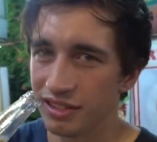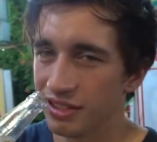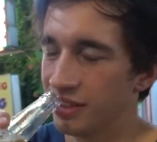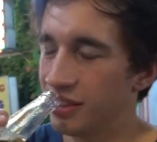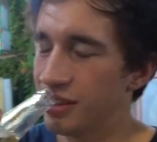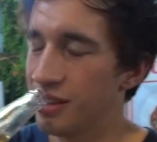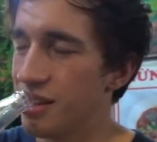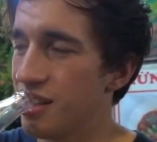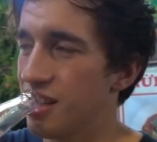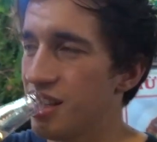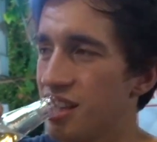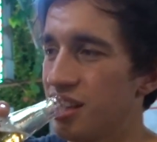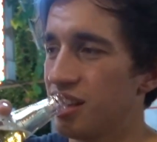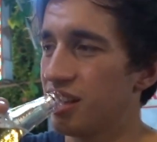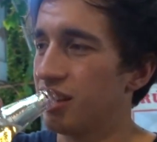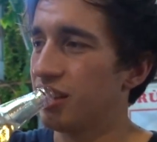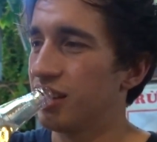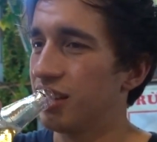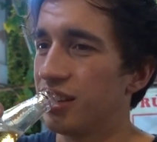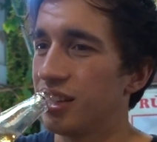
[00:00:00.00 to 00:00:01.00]
Fucking
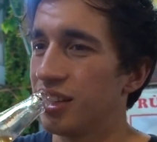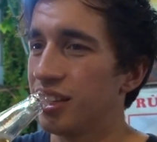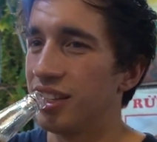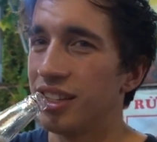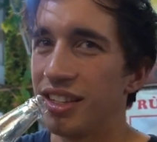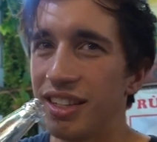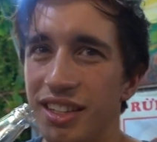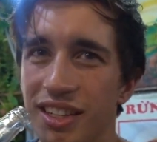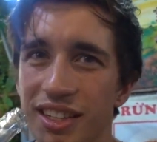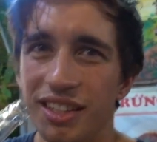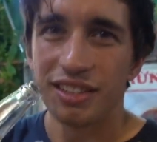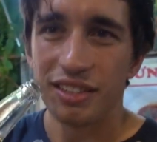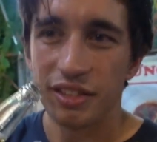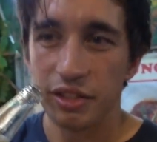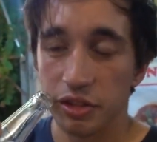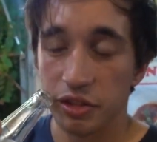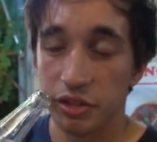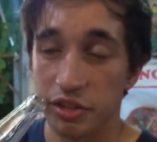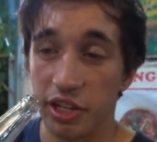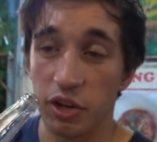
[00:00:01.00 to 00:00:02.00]
drama queen.
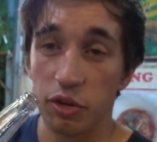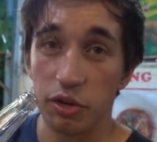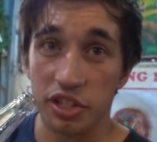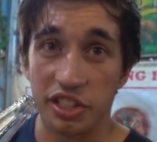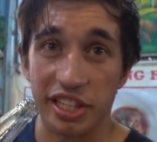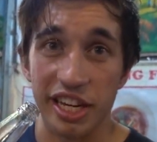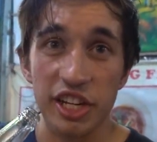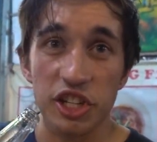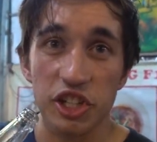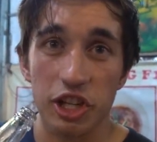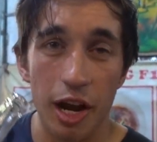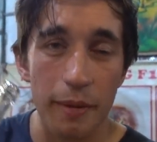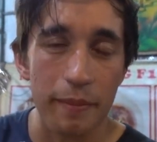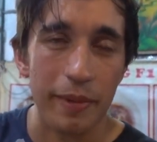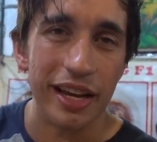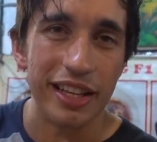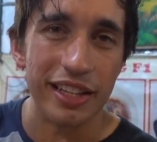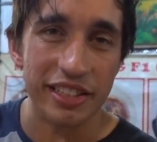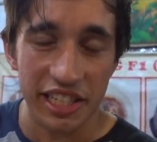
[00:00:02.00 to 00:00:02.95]
They got the t-shirt, mate.